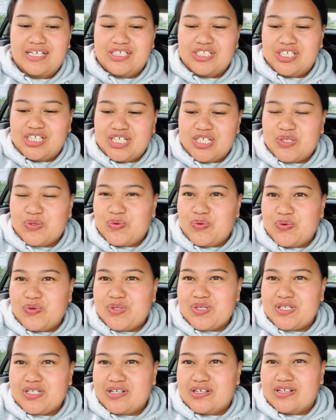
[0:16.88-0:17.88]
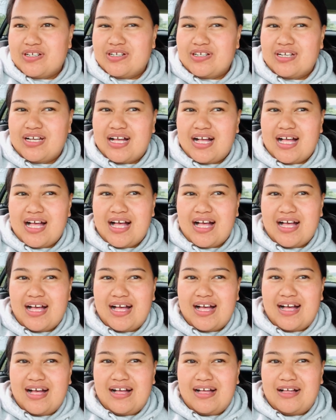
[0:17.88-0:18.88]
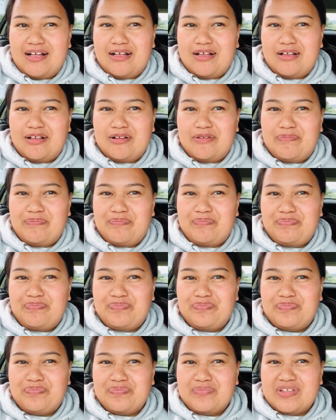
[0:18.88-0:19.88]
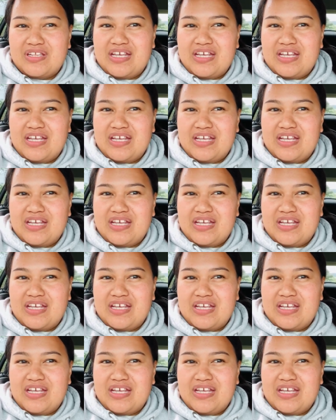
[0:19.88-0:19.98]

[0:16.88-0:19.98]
She's also, um,